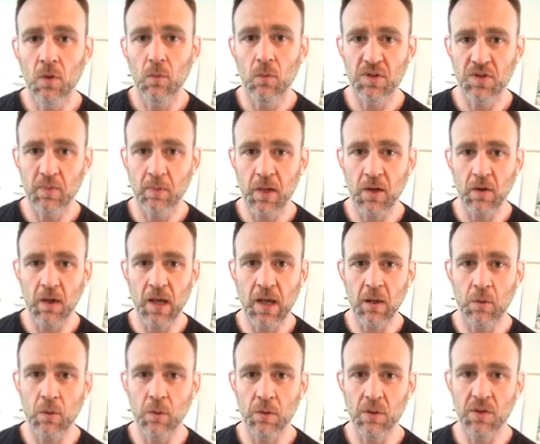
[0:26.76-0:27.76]
was about
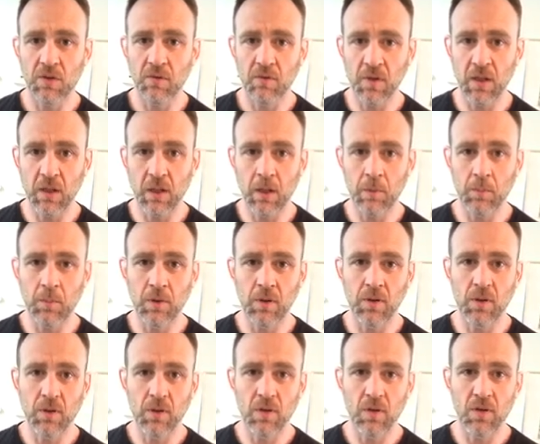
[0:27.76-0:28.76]
how I would develop
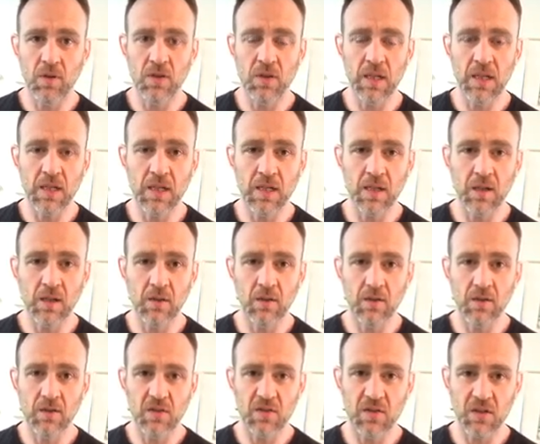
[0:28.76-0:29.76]
the
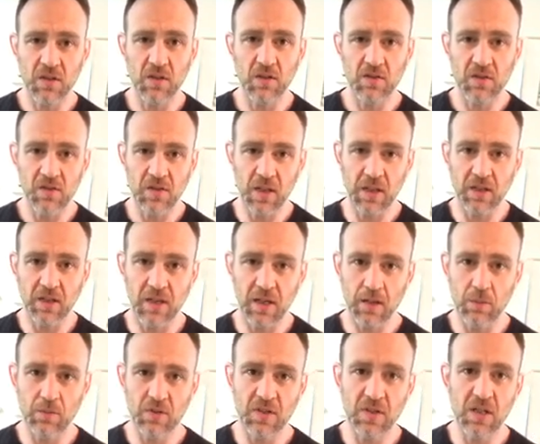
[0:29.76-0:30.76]
skill set that
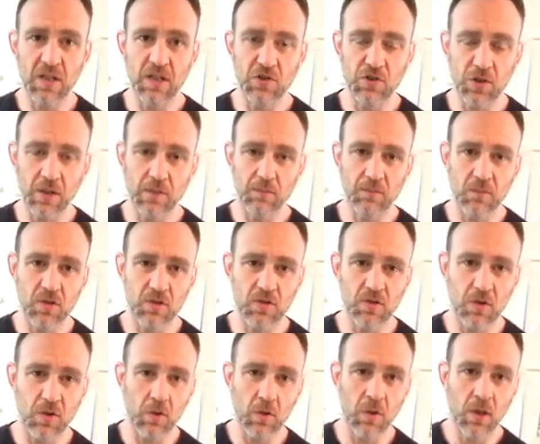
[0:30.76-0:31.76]
I was teaching.
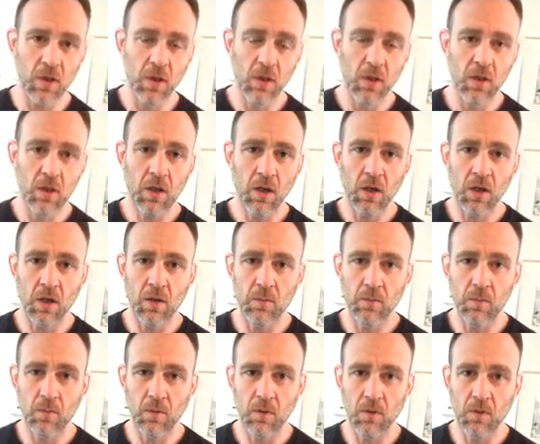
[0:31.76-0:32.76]
So
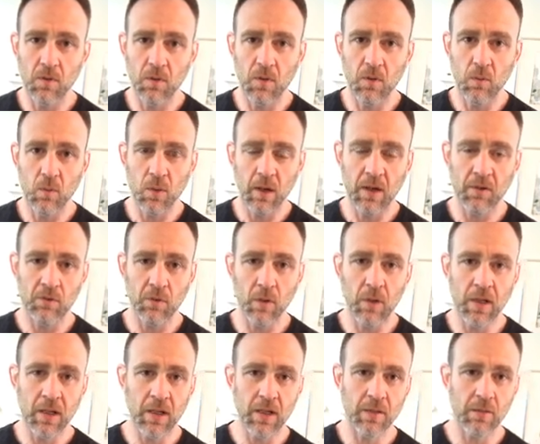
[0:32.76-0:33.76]

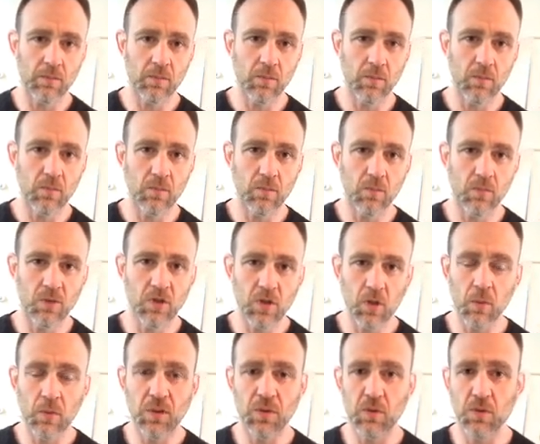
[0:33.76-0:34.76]
whenever I
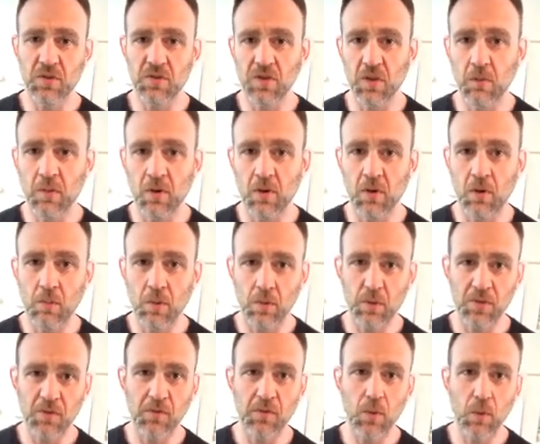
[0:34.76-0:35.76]
go into a seminar, I'm
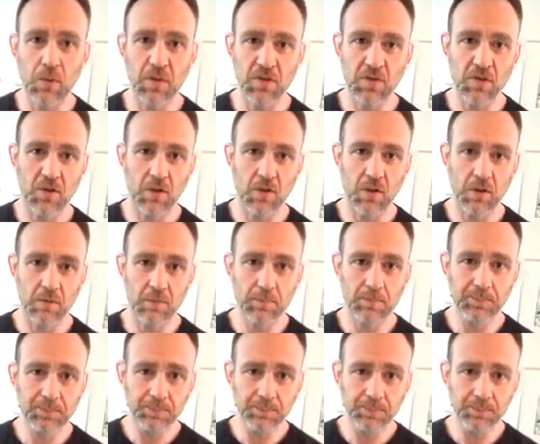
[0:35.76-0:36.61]
always focused on,